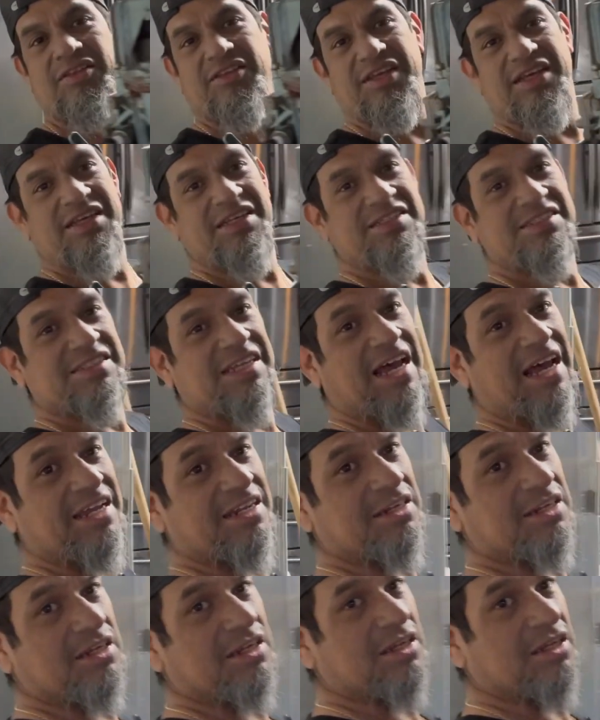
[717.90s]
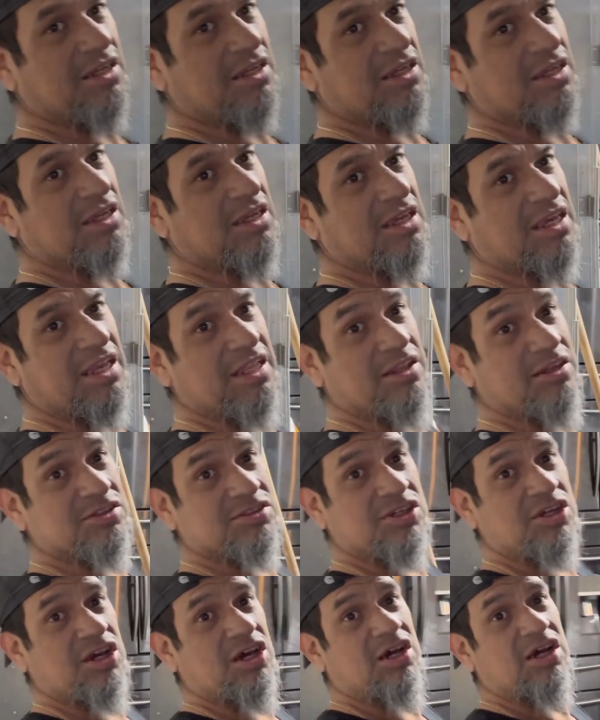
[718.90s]
the inside. It looks
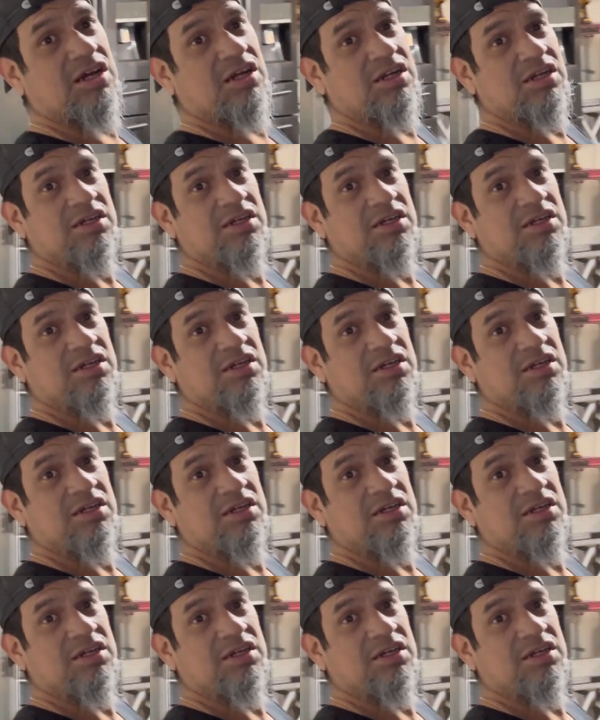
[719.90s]
good,